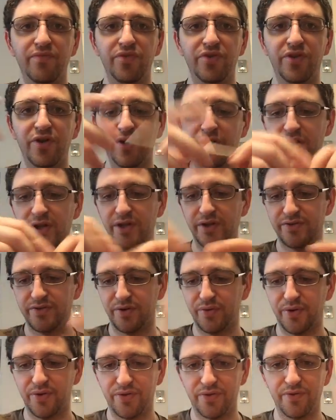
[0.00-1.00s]
dirty, so I
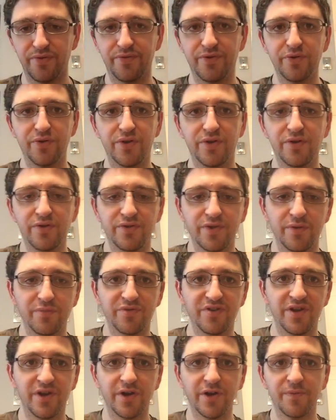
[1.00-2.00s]
went through a few
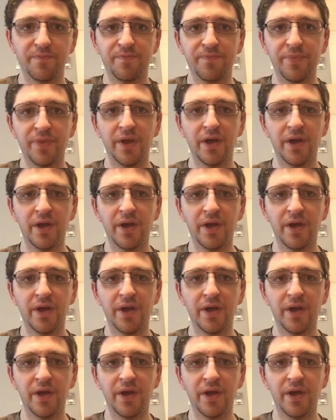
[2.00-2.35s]
Q-tips here.